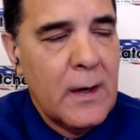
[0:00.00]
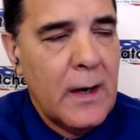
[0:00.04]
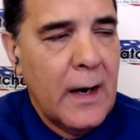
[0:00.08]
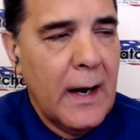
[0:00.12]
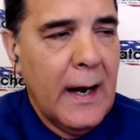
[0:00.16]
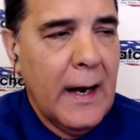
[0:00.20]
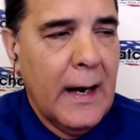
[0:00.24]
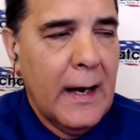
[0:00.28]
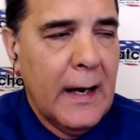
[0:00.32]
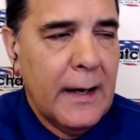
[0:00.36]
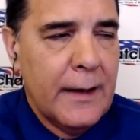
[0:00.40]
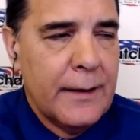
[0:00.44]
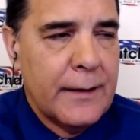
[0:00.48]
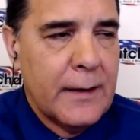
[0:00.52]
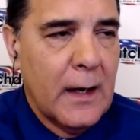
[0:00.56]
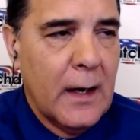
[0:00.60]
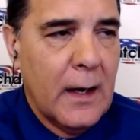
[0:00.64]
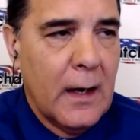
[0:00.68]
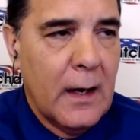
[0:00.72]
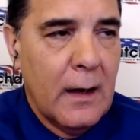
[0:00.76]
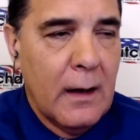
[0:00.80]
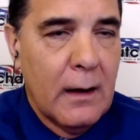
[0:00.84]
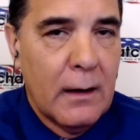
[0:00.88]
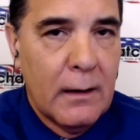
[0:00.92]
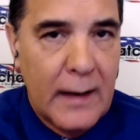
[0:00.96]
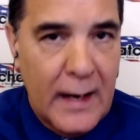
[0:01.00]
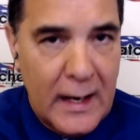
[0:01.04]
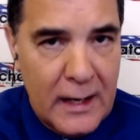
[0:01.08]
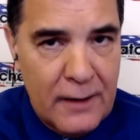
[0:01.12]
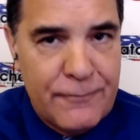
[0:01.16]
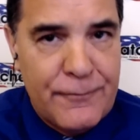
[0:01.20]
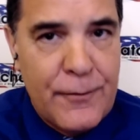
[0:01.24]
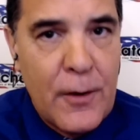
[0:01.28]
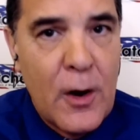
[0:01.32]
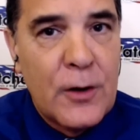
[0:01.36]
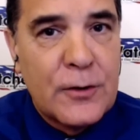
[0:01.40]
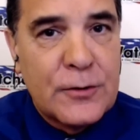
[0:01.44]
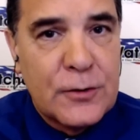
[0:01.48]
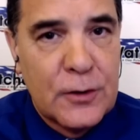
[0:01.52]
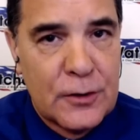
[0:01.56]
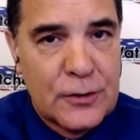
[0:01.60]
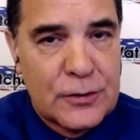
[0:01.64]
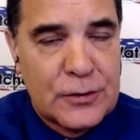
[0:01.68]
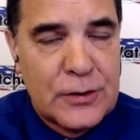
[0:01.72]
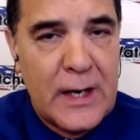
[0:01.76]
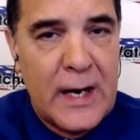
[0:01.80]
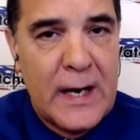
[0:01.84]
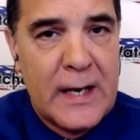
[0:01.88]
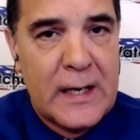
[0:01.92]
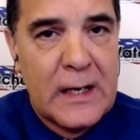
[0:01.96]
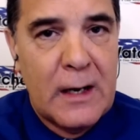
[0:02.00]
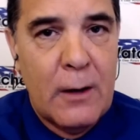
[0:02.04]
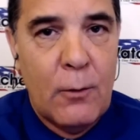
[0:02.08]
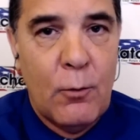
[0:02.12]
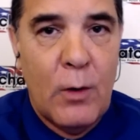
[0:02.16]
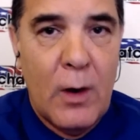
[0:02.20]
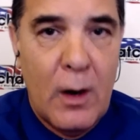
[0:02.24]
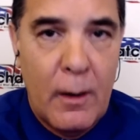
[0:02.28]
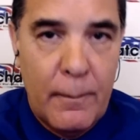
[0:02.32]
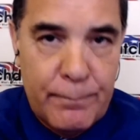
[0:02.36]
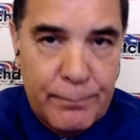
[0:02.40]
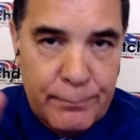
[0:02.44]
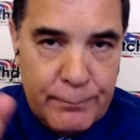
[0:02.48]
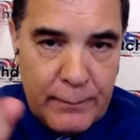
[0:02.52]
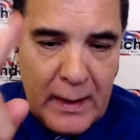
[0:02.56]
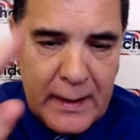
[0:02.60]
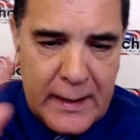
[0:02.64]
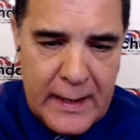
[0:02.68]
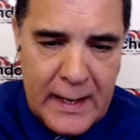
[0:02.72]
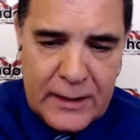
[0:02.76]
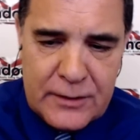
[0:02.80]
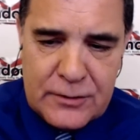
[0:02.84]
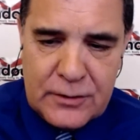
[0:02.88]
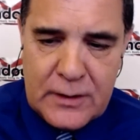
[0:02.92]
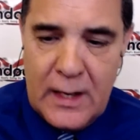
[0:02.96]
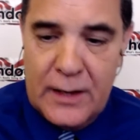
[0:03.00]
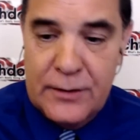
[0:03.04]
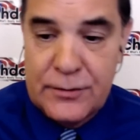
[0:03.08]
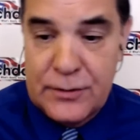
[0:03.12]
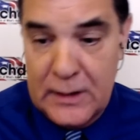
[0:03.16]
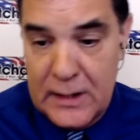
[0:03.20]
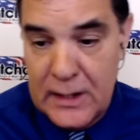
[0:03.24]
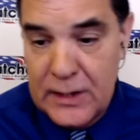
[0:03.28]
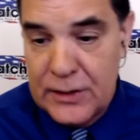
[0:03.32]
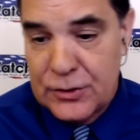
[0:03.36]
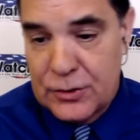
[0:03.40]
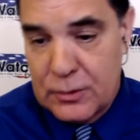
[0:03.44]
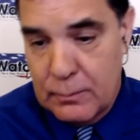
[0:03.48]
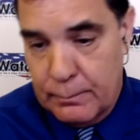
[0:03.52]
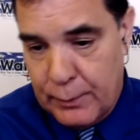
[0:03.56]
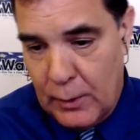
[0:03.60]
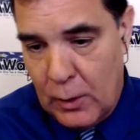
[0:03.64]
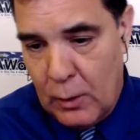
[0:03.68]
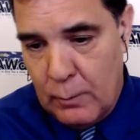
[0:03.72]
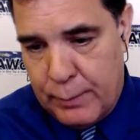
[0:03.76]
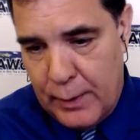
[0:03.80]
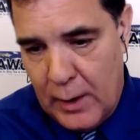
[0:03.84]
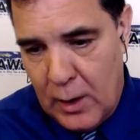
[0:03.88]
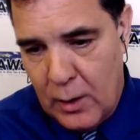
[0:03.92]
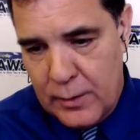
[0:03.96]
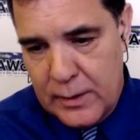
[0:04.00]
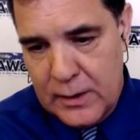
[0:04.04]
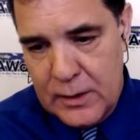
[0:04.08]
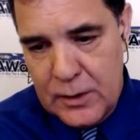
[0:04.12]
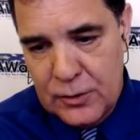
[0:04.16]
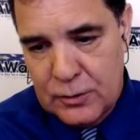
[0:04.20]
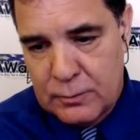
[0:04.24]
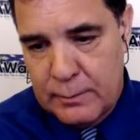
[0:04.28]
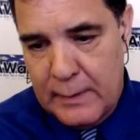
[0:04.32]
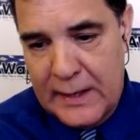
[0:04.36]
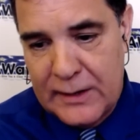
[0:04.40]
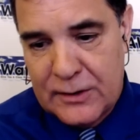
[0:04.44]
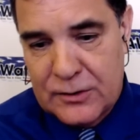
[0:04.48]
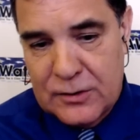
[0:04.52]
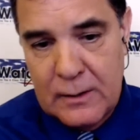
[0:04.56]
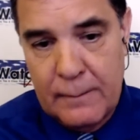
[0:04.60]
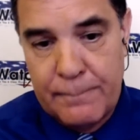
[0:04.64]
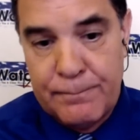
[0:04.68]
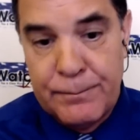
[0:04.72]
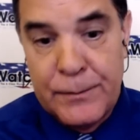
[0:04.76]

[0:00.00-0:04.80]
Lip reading: And a lot of folks are saying, well, my next guest is Bull Polny, who's made some